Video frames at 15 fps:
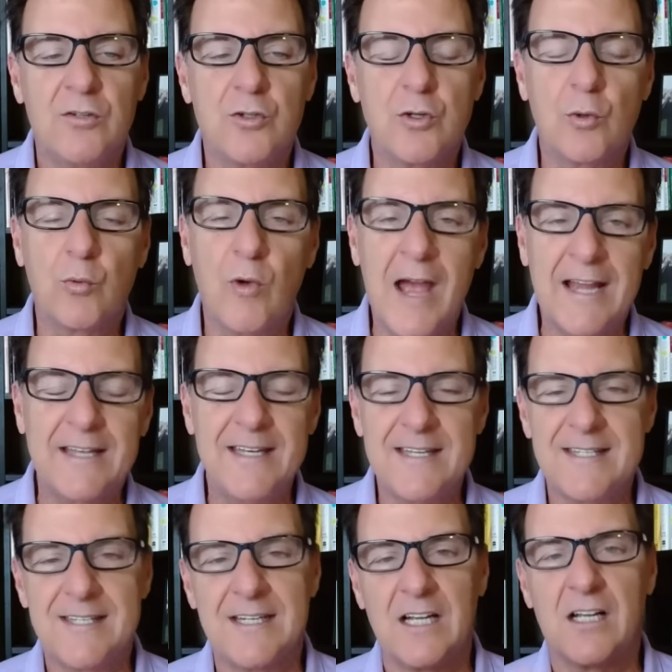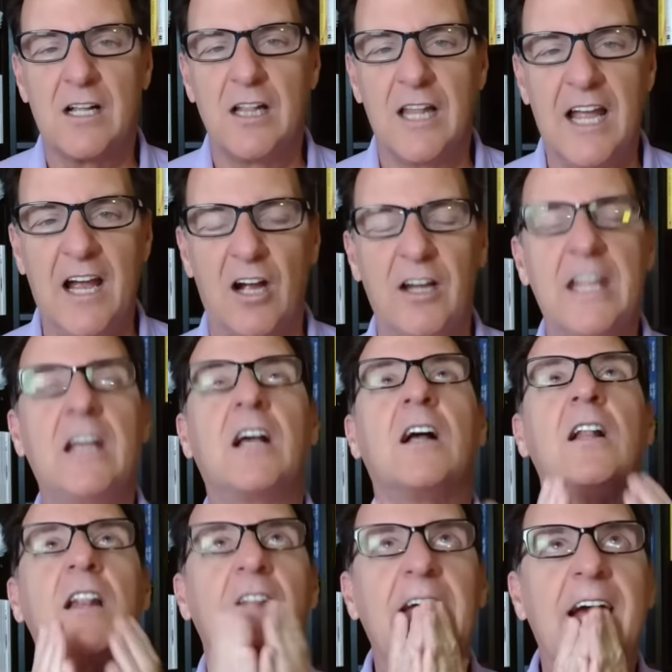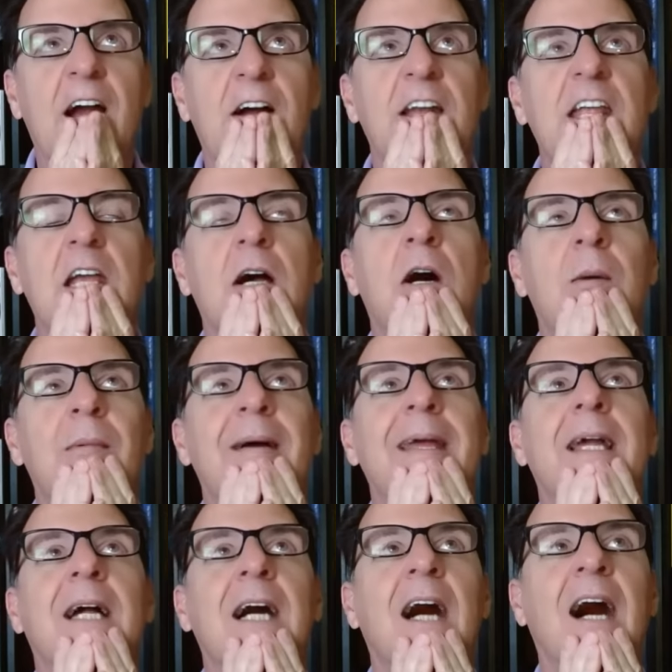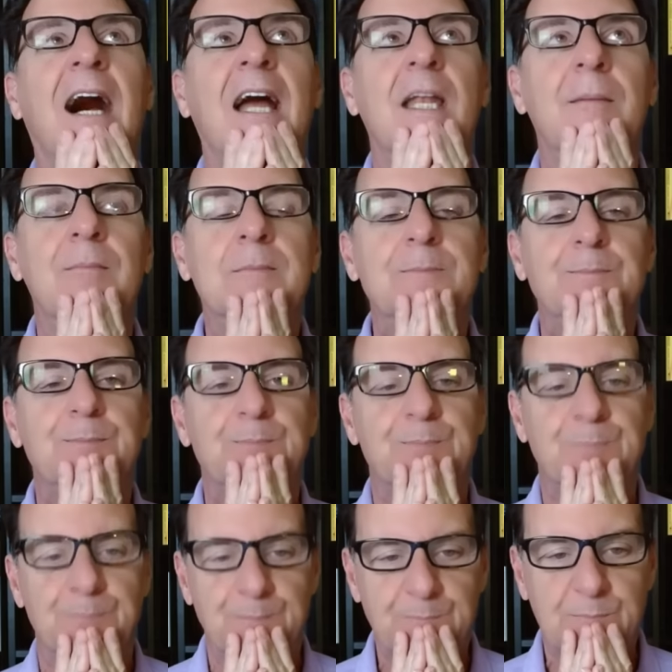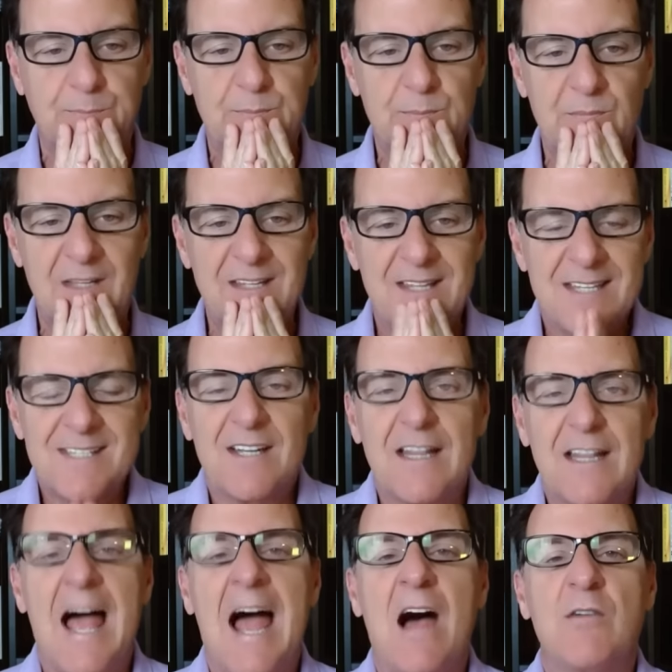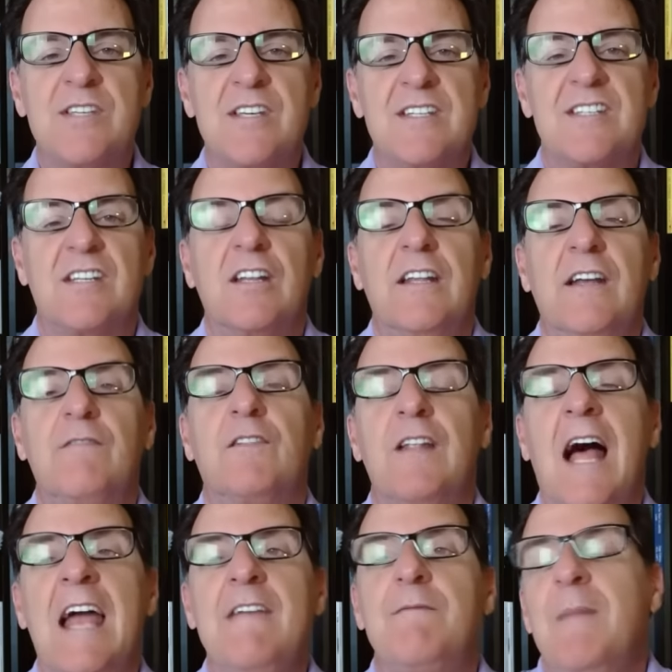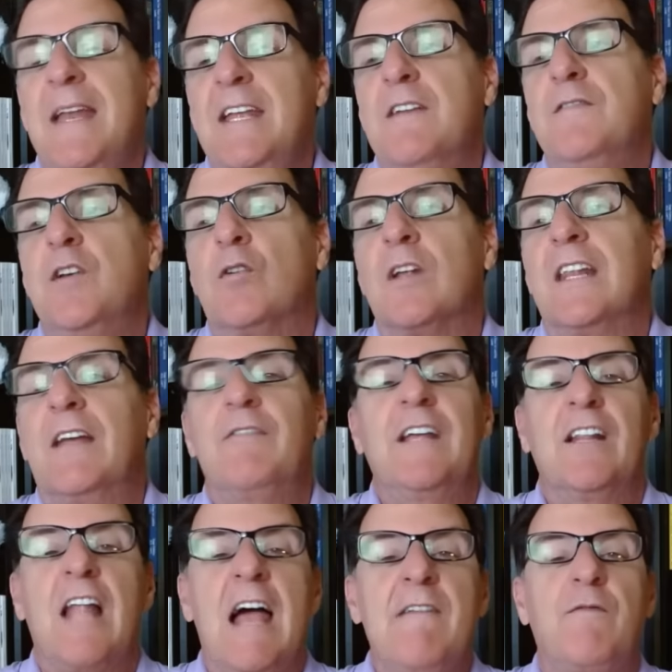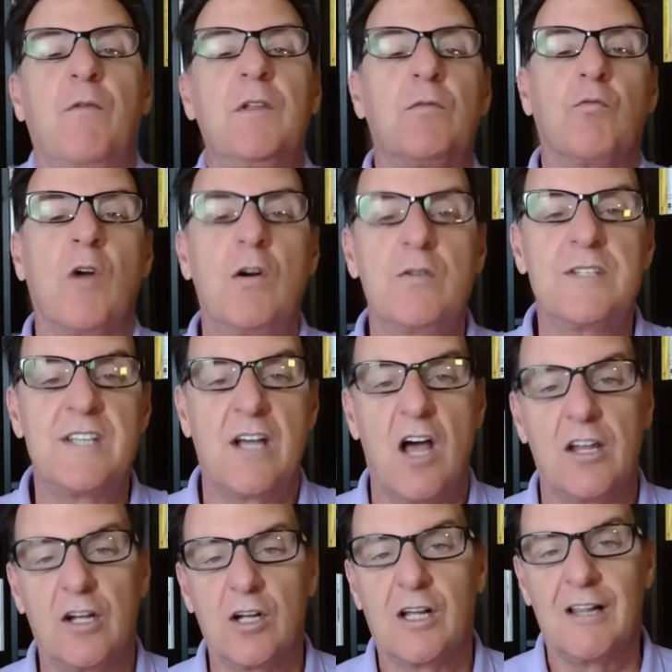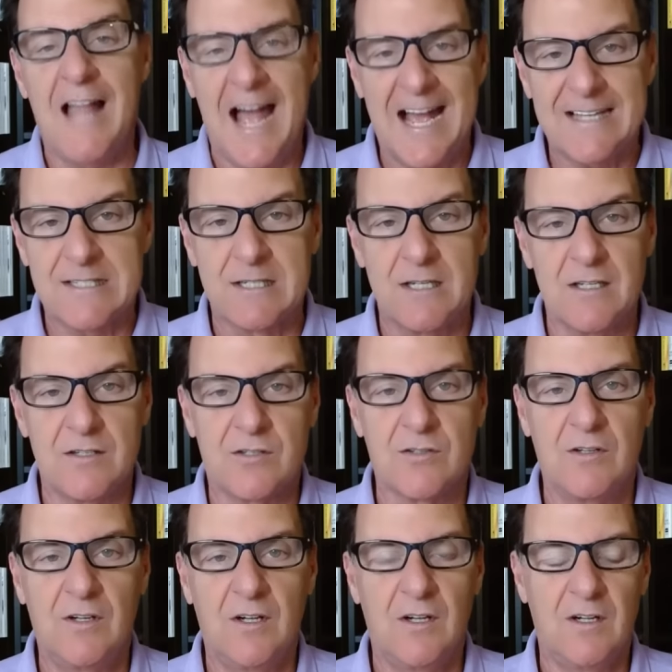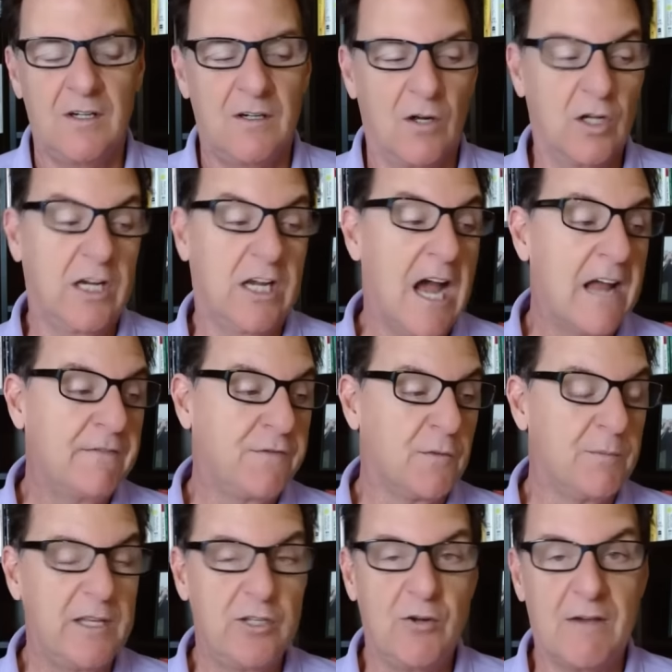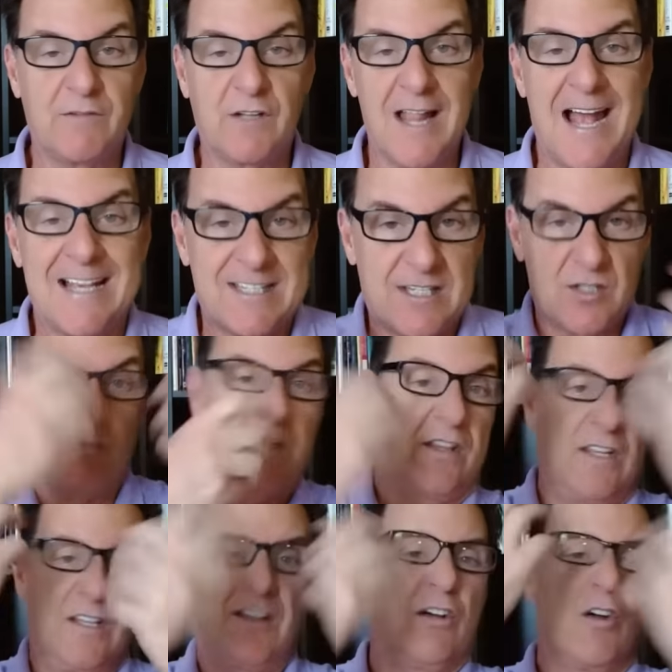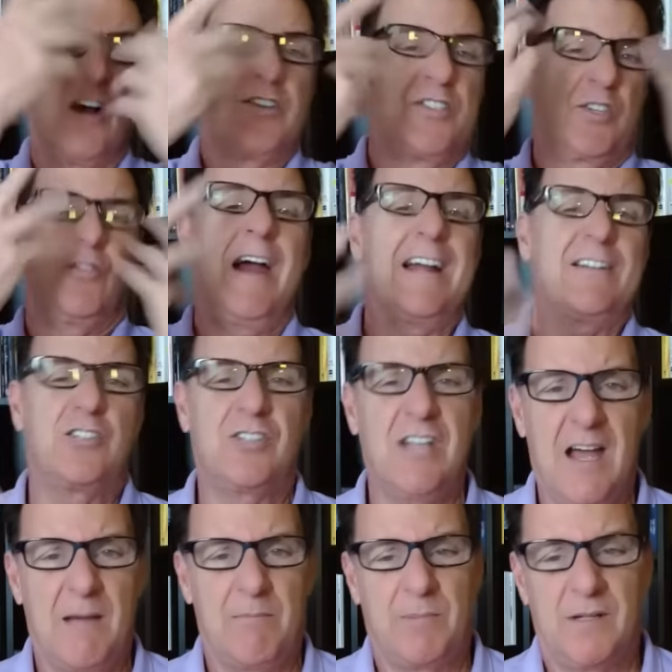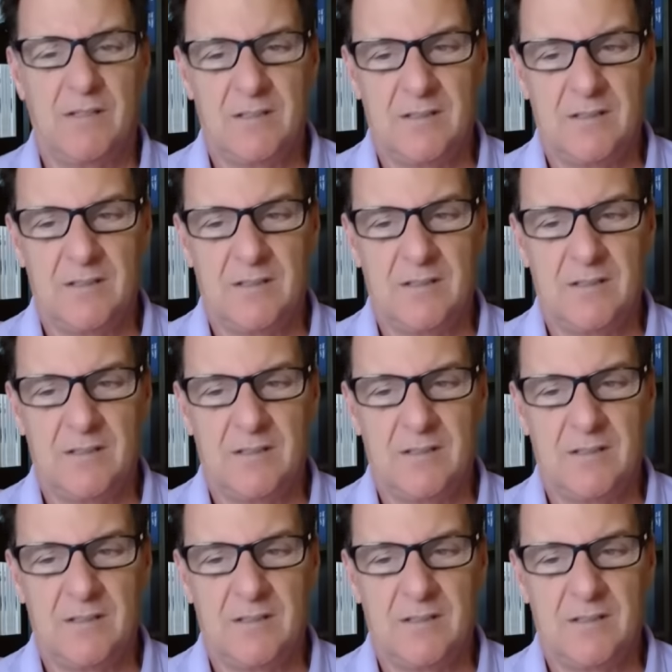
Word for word: Directness and clarity. Clarity, oh my God. This allows us to live life. Many of you are living life with rose-colored glasses. Or God forbid you have glasses with they're all scratched up.